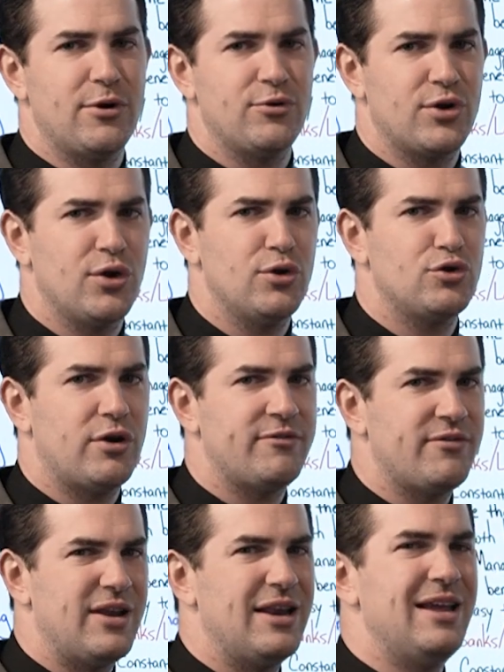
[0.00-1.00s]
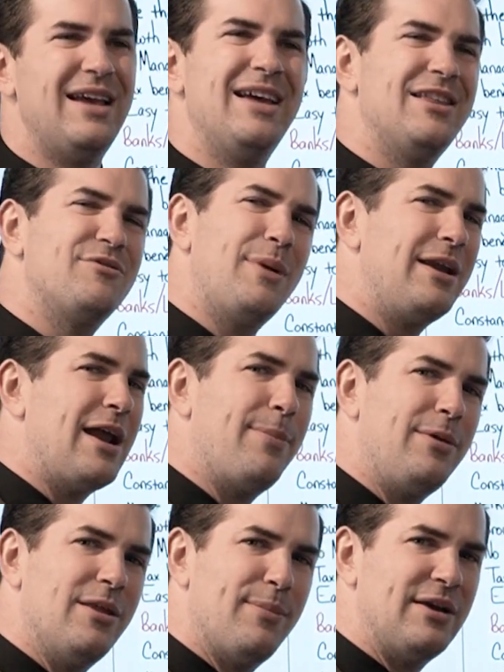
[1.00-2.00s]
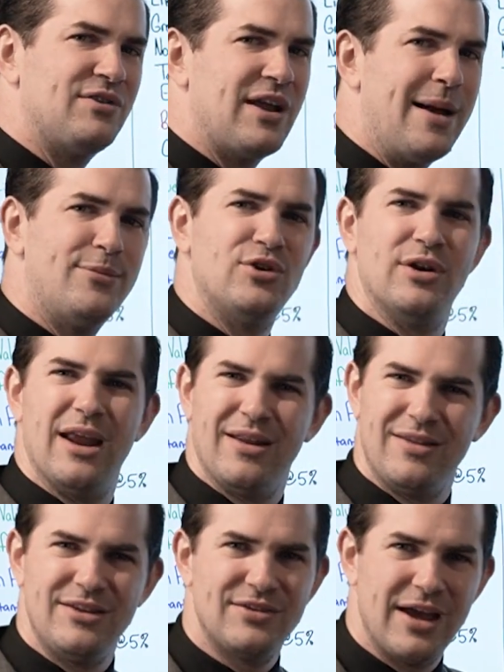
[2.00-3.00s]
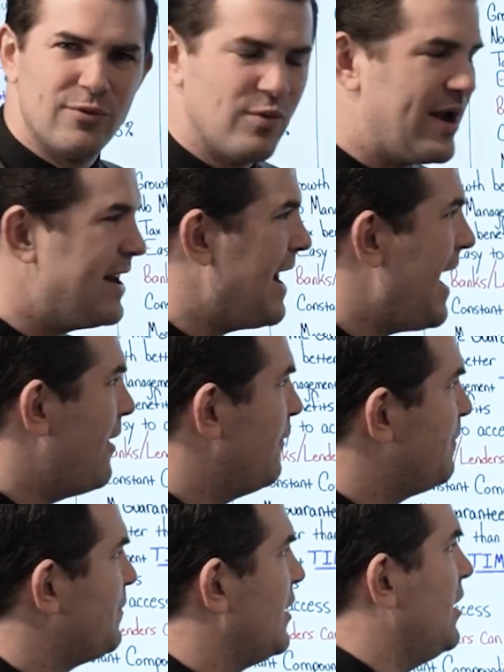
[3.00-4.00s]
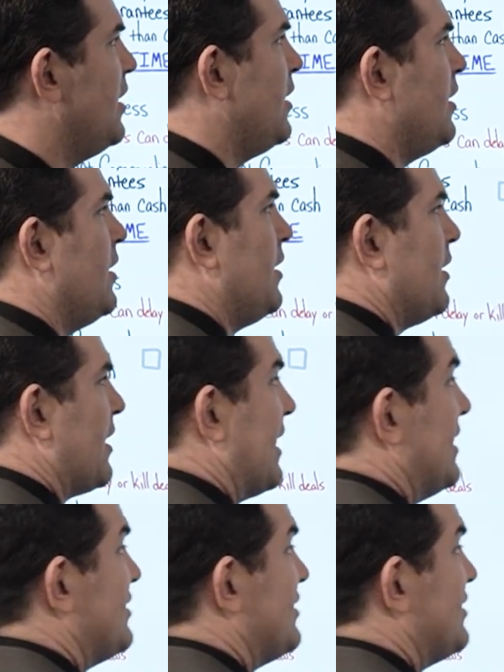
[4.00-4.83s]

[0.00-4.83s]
my returns off of it, this might not be the best option, at least not right now. Can